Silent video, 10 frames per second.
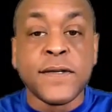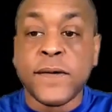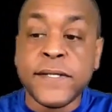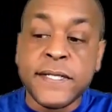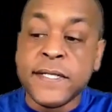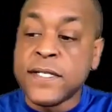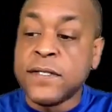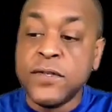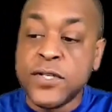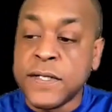or is the
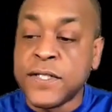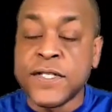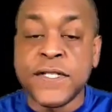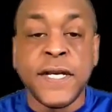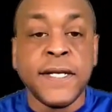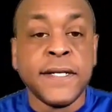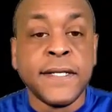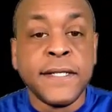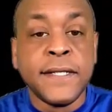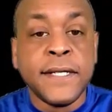solution to just get
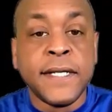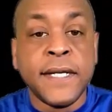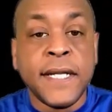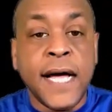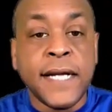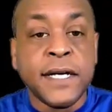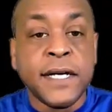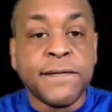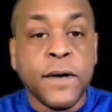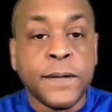a lot
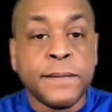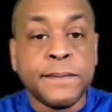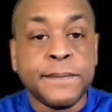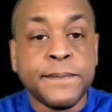tougher on them?